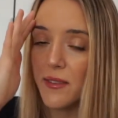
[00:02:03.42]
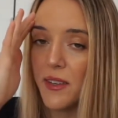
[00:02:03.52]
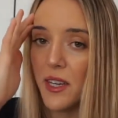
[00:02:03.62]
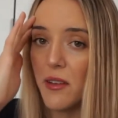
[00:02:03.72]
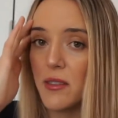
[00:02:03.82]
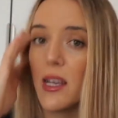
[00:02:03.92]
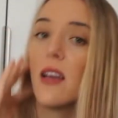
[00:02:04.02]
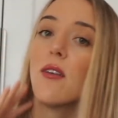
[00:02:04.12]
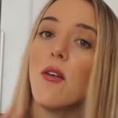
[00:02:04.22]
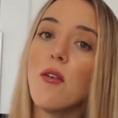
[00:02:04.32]
videos,
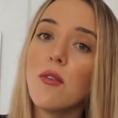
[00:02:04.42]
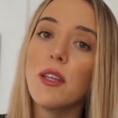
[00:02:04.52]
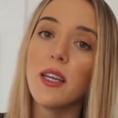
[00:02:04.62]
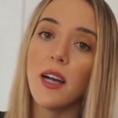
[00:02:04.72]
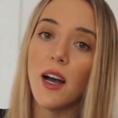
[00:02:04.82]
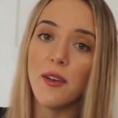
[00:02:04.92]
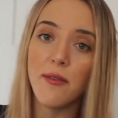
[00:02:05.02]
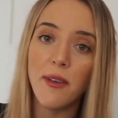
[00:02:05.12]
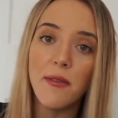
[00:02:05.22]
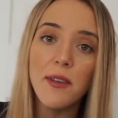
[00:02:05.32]
I only got
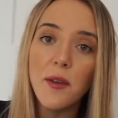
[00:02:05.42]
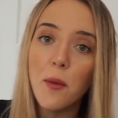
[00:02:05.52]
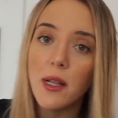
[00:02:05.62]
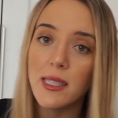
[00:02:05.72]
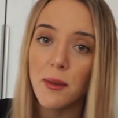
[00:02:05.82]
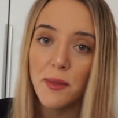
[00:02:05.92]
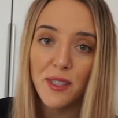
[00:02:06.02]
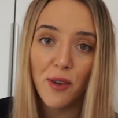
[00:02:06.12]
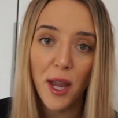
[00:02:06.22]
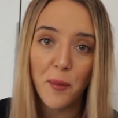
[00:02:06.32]
51
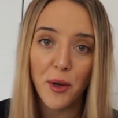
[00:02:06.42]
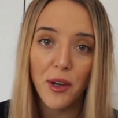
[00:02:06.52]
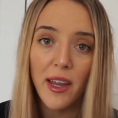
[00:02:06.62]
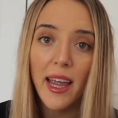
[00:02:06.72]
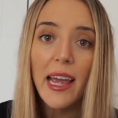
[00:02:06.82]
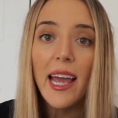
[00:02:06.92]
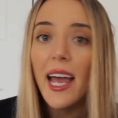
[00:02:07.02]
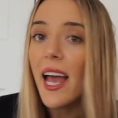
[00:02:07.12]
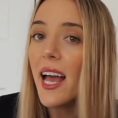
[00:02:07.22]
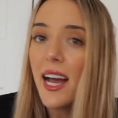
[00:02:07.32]
subscribers,
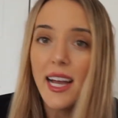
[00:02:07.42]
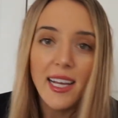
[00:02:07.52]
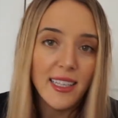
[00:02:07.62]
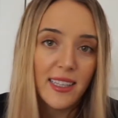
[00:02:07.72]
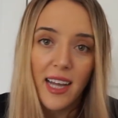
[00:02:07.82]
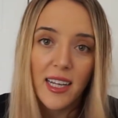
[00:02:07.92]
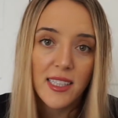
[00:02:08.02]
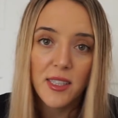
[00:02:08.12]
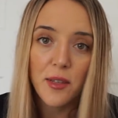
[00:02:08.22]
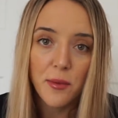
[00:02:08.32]
and
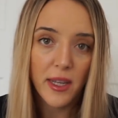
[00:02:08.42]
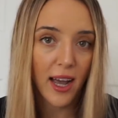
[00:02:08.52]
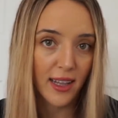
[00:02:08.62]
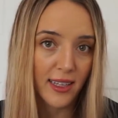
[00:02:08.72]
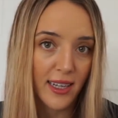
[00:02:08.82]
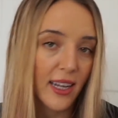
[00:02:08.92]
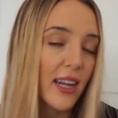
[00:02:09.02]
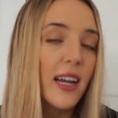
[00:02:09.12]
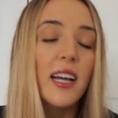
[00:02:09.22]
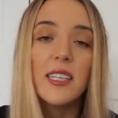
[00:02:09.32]
that's the reality.
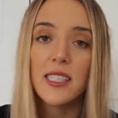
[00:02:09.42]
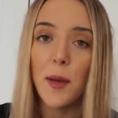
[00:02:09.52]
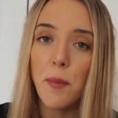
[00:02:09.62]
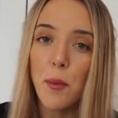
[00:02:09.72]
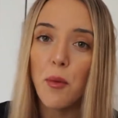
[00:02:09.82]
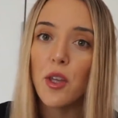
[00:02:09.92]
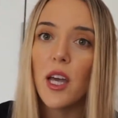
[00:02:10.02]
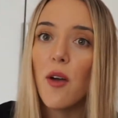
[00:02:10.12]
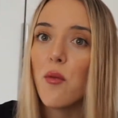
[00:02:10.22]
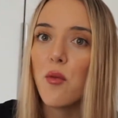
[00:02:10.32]
Some people
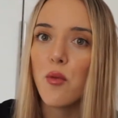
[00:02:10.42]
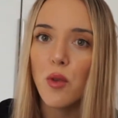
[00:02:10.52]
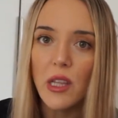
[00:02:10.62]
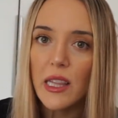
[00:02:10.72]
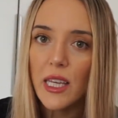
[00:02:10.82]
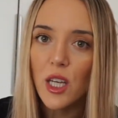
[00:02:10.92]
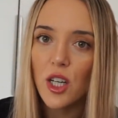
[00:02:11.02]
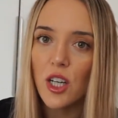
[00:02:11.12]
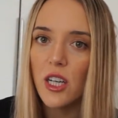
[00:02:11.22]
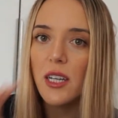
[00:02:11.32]
get really
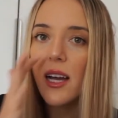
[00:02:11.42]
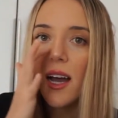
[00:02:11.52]
good,